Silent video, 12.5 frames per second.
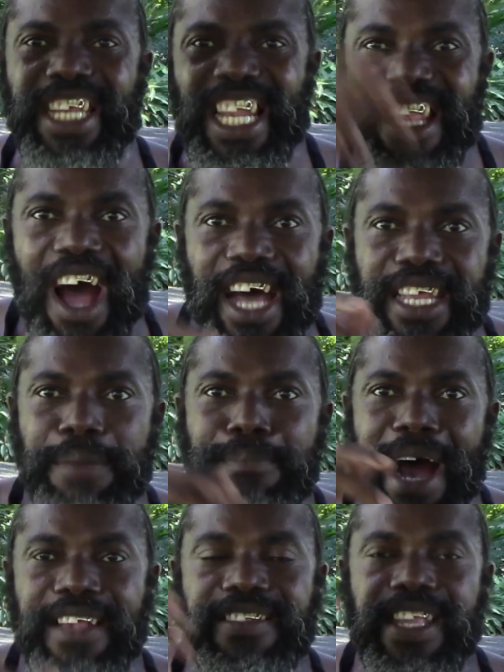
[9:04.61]
the Lord and
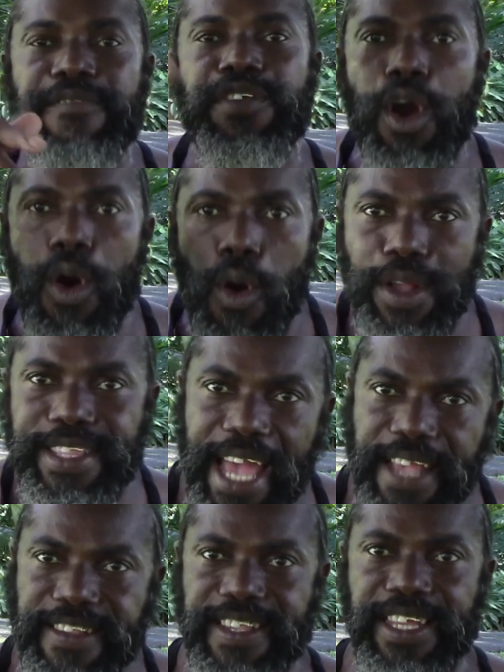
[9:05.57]
Master of your own
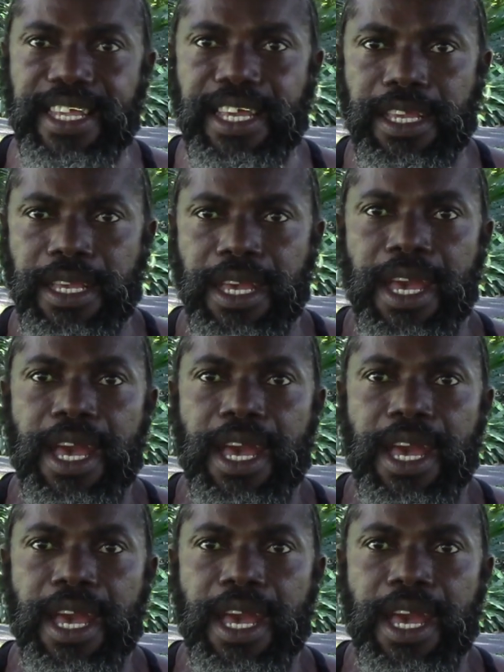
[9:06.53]
destiny,